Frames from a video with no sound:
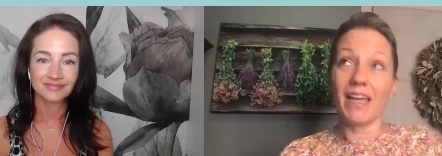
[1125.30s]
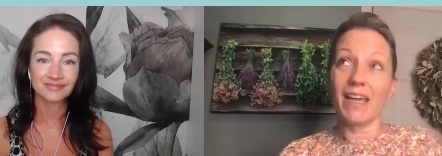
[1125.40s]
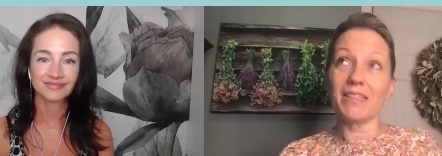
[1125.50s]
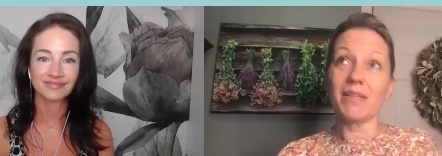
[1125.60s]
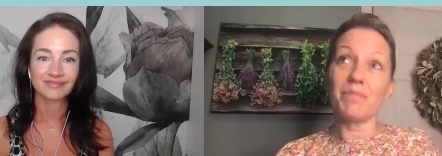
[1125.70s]

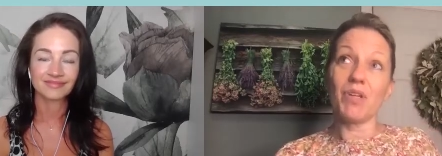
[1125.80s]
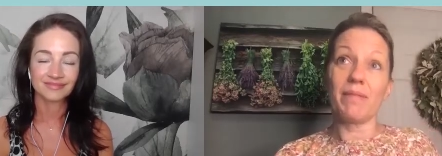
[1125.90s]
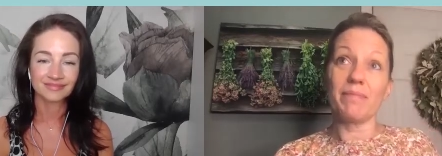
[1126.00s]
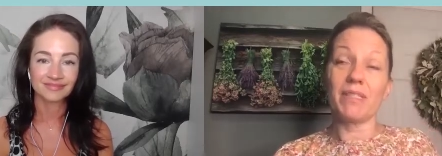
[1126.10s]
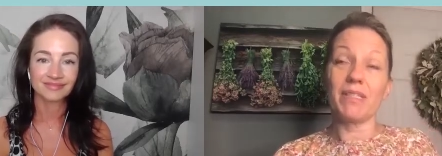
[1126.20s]
Speaker 1: and
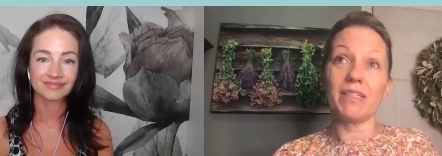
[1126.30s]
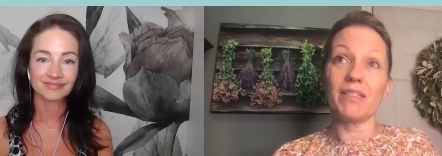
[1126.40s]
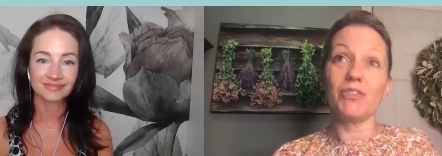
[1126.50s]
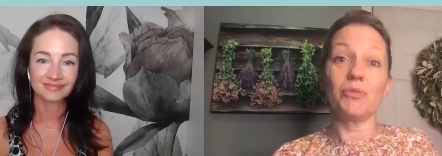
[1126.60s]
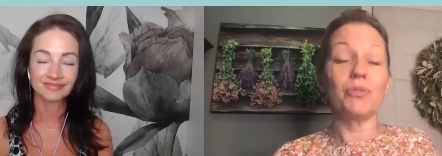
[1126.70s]
sometimes it,
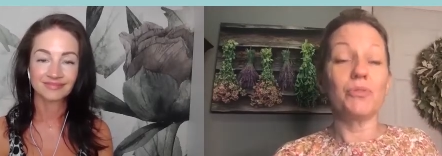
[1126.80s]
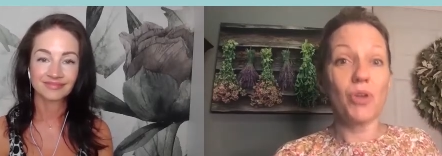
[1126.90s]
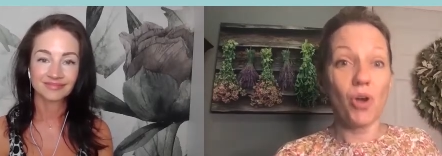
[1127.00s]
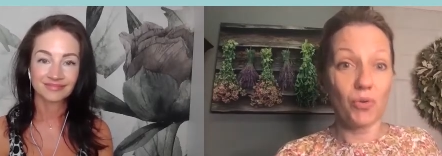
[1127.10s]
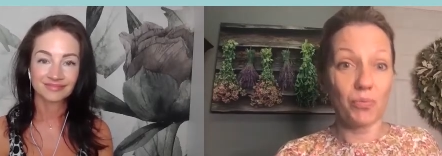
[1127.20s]
you lose
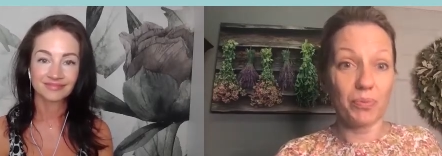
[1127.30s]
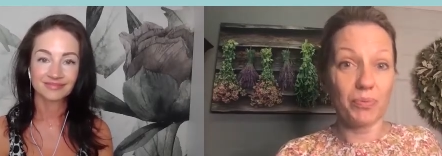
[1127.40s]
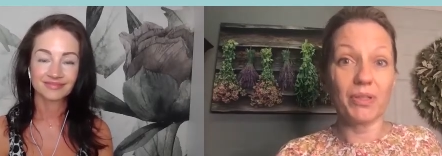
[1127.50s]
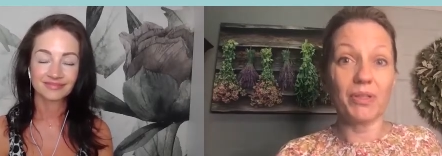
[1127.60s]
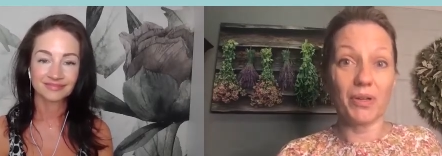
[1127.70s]
hope,
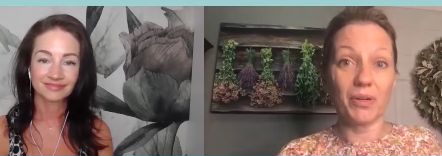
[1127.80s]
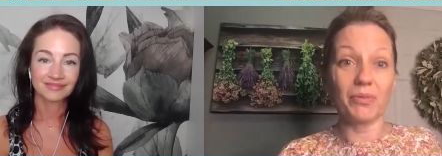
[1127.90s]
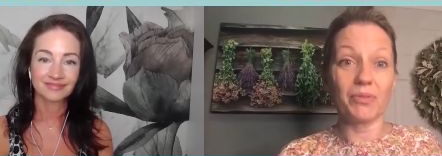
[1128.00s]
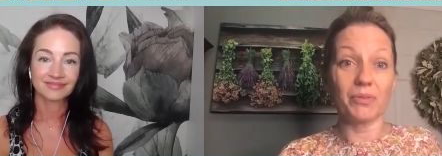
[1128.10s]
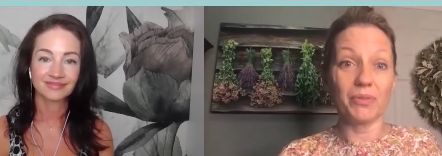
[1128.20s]
you know,
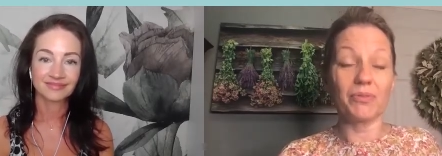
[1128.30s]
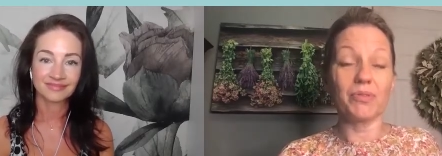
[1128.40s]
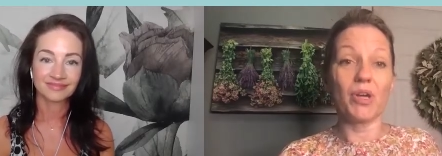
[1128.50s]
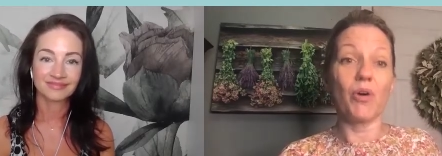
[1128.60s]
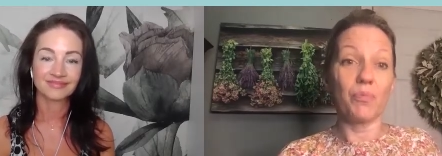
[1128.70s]
you
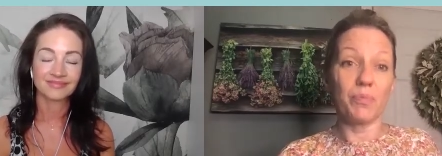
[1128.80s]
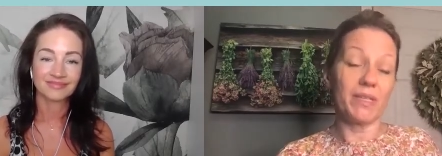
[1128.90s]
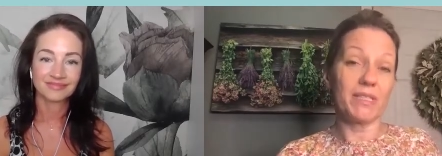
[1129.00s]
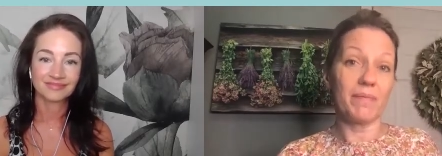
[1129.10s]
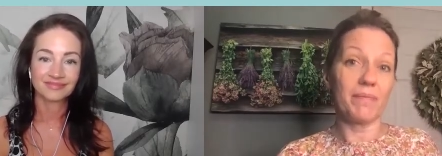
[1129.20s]
lose hope
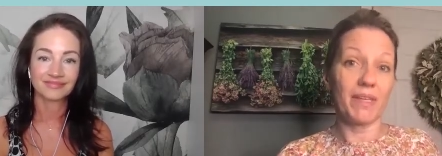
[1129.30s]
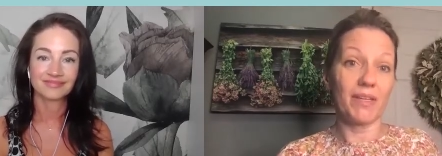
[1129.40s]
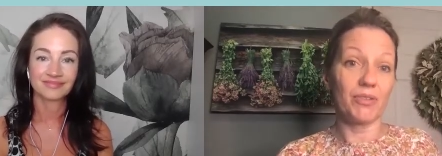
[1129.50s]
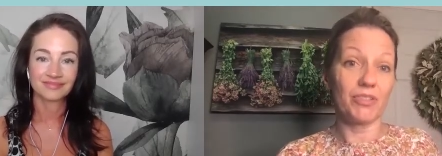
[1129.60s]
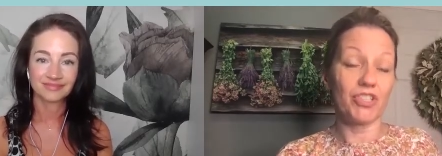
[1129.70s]
that something
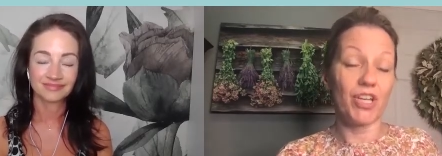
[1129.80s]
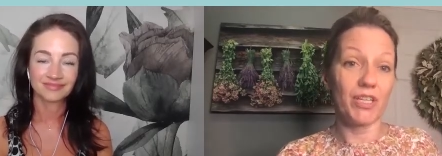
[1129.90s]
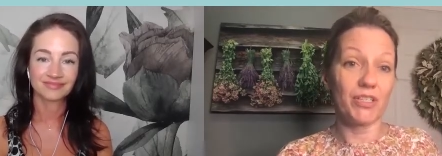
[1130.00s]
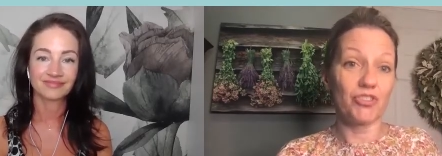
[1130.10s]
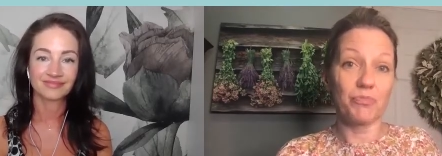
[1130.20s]
could
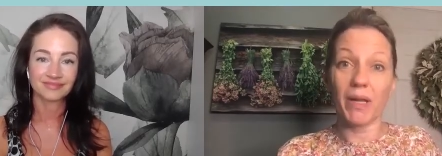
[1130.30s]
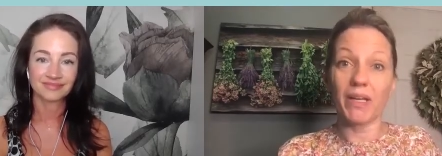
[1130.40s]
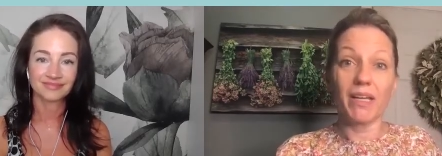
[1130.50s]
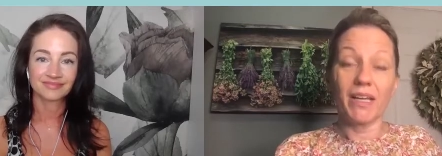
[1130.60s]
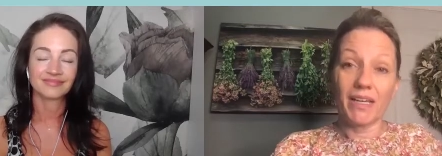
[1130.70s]
change, but
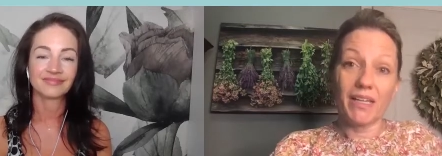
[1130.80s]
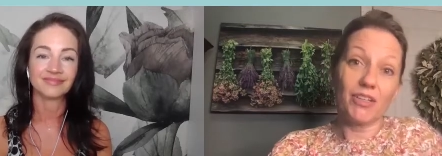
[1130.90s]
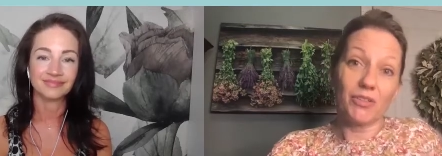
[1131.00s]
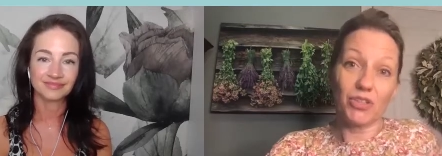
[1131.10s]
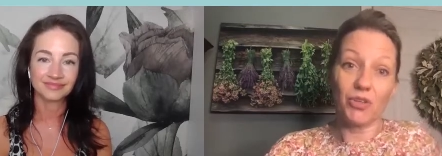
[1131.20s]
mm-hmm.
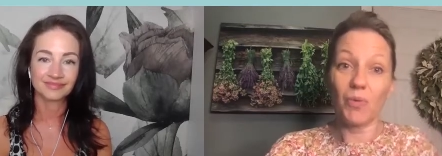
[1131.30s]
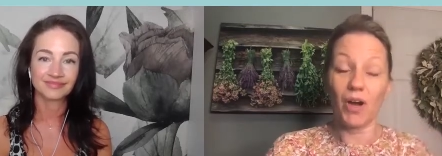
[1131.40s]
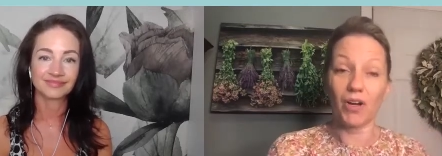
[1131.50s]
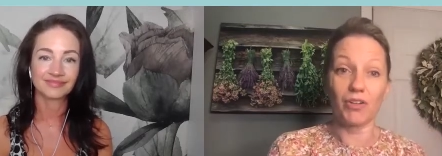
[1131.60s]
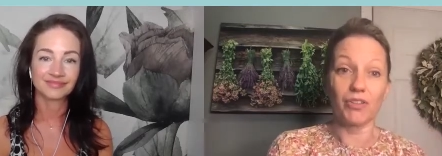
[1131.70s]
here you
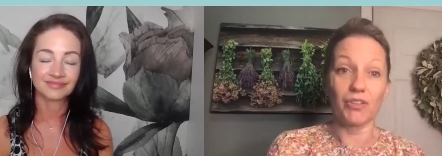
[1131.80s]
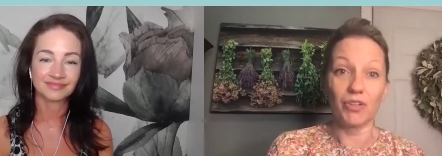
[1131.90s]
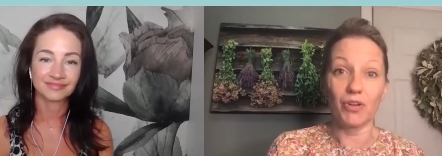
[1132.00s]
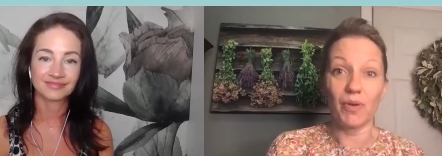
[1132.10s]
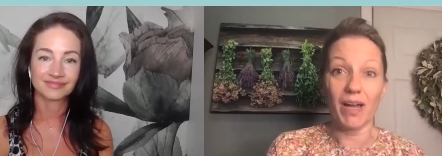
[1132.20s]
are, you
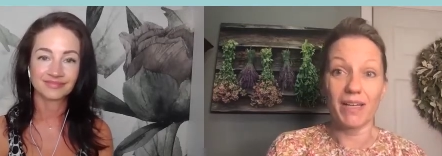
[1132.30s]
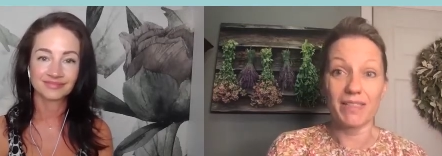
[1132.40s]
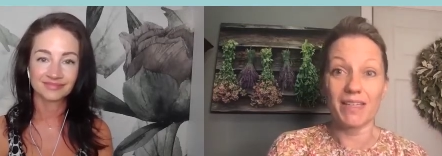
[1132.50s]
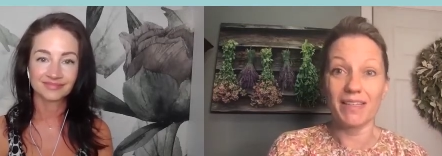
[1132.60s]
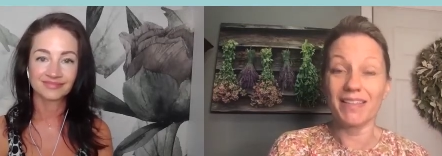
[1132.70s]
know, as
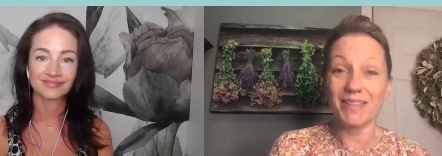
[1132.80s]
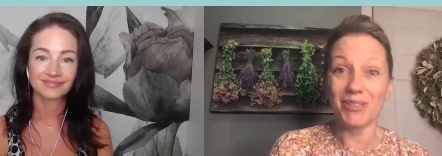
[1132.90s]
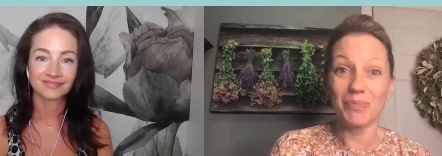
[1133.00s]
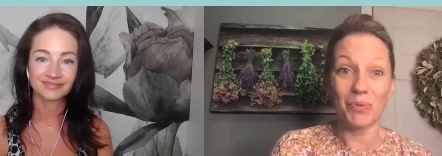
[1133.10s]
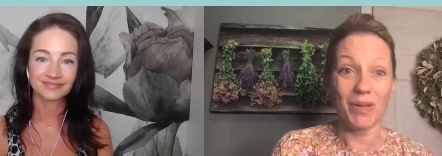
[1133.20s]
an
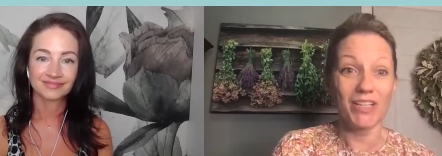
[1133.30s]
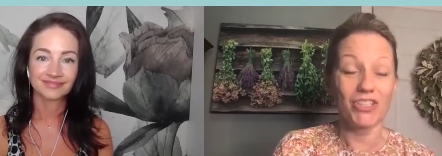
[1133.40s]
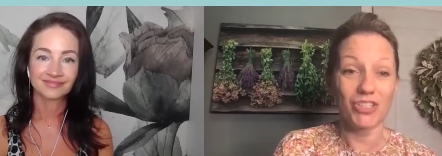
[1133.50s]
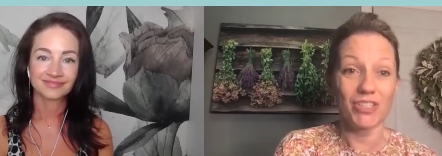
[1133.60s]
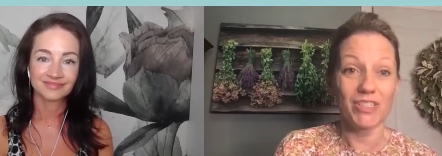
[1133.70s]

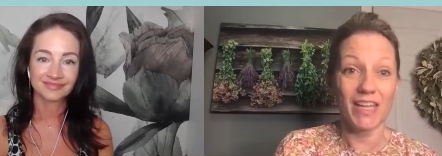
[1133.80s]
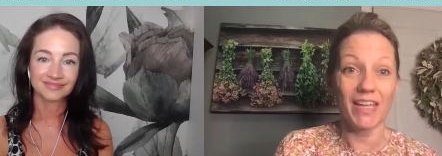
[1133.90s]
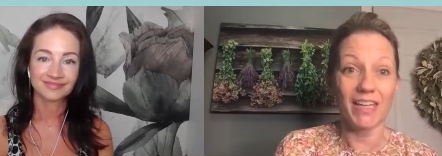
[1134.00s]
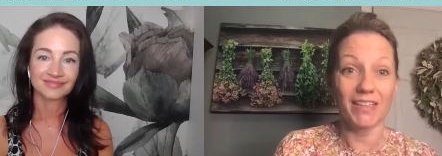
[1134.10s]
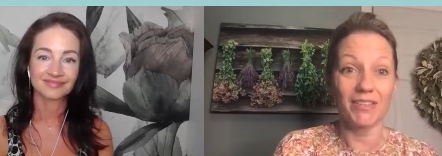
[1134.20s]
inspiration
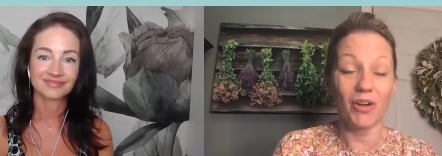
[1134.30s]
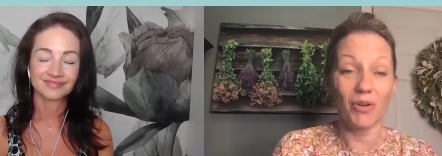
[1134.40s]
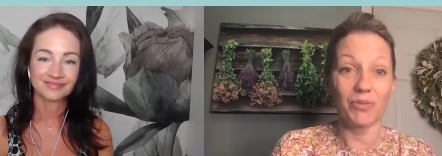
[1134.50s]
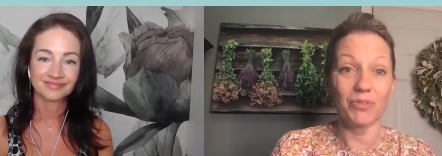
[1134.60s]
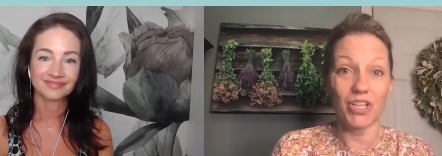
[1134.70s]
saying,
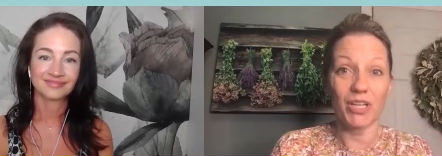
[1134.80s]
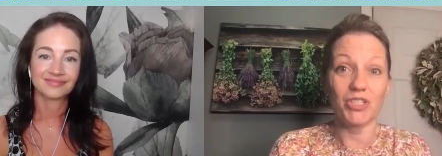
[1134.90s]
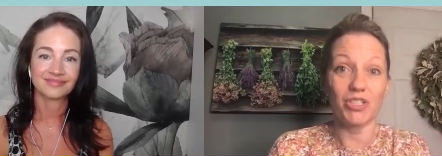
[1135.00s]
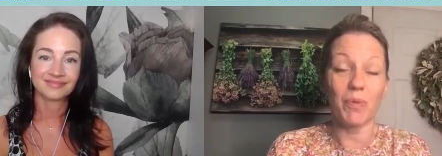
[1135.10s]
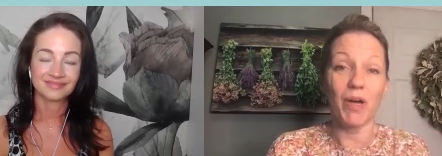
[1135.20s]
no, change
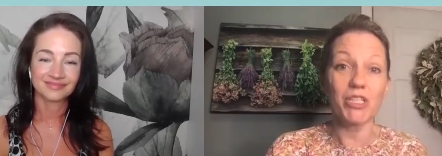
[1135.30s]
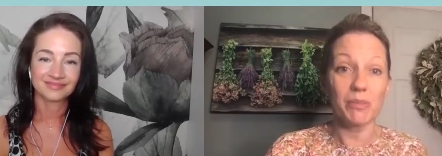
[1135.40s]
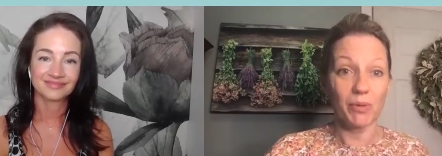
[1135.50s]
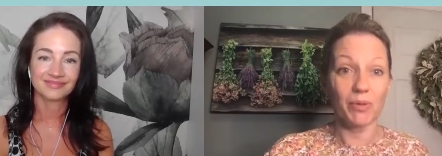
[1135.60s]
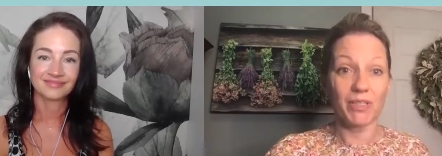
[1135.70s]
is possible.